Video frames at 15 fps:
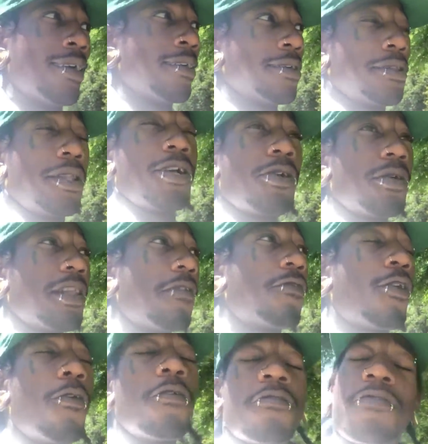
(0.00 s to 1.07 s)
literally
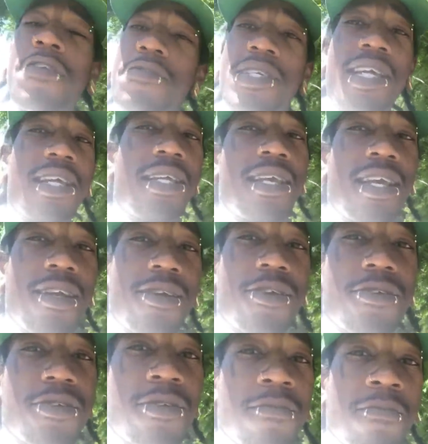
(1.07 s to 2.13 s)
for over 15
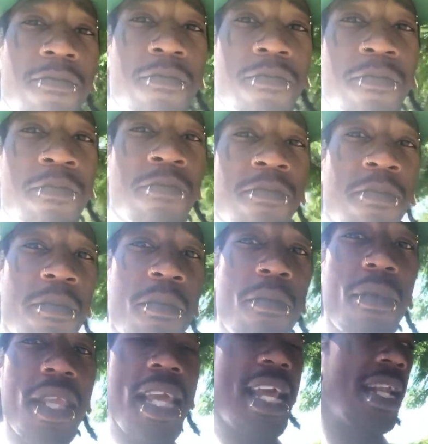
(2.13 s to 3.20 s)
years.
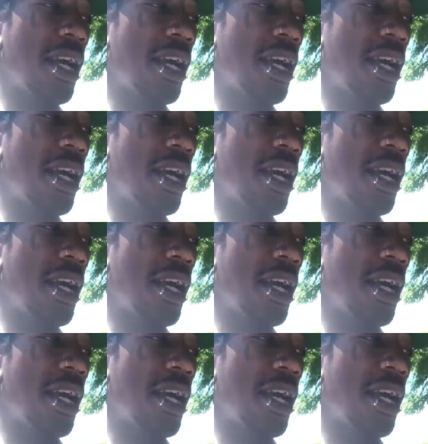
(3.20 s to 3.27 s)
And